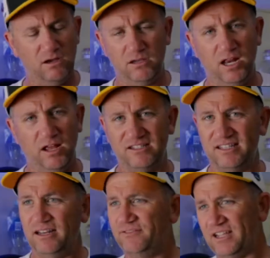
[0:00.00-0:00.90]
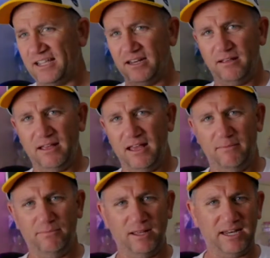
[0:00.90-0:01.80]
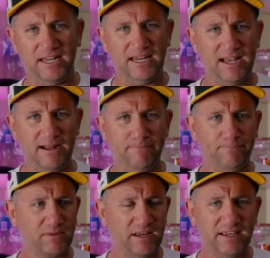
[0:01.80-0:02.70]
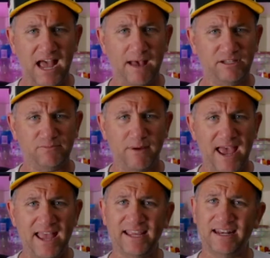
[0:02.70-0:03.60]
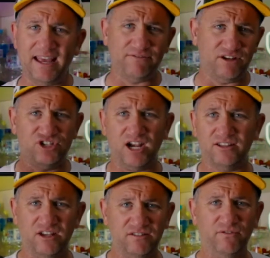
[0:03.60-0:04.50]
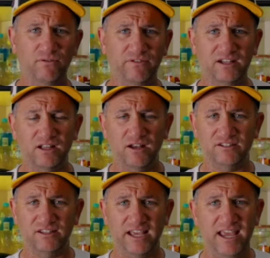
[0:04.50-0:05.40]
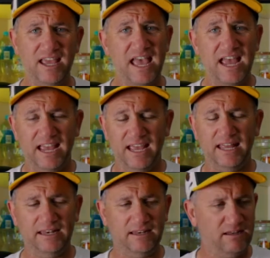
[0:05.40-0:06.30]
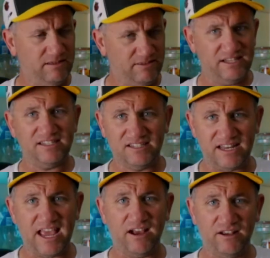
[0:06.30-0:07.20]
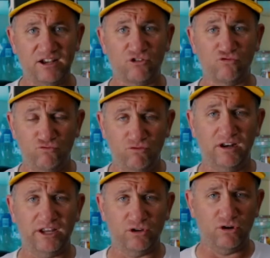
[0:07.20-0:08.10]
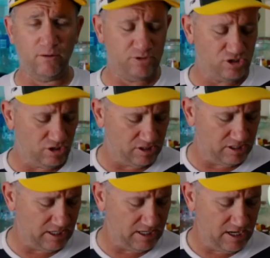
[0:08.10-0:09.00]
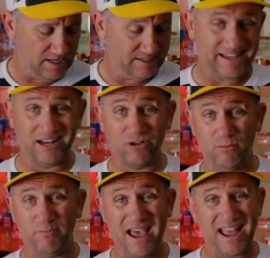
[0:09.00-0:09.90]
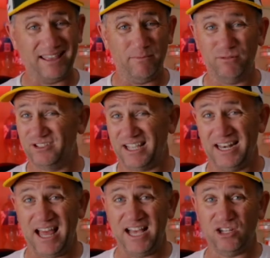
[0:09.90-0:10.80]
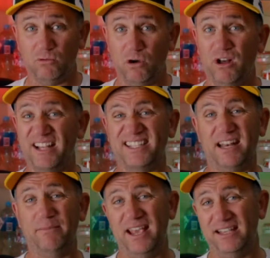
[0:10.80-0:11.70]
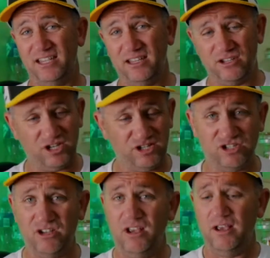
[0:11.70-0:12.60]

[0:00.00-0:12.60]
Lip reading: instead of taking a bloody garbage bag and having to chuck those filthy clothes in there, and this is now a really good opportunity to get a good bag that is going to last you a while, and it's going to be easy because you can just